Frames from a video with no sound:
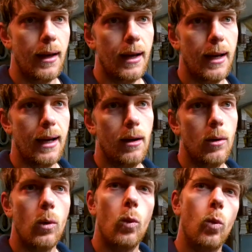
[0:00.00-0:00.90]

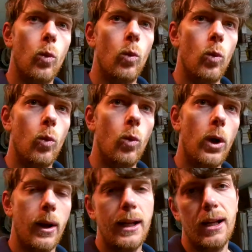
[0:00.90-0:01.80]

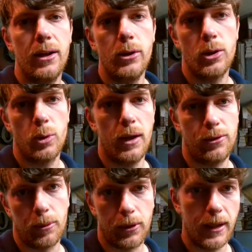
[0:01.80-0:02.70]
what do I need to do to switch
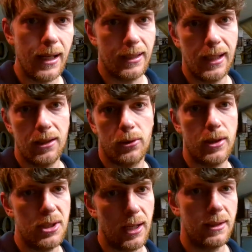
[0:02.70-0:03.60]
from 318 to
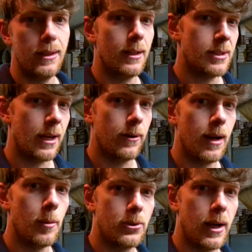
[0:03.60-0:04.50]
360,
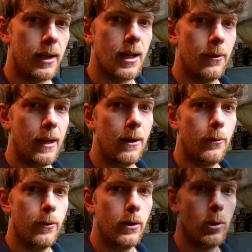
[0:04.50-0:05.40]
etc. I'm going to try to cover that real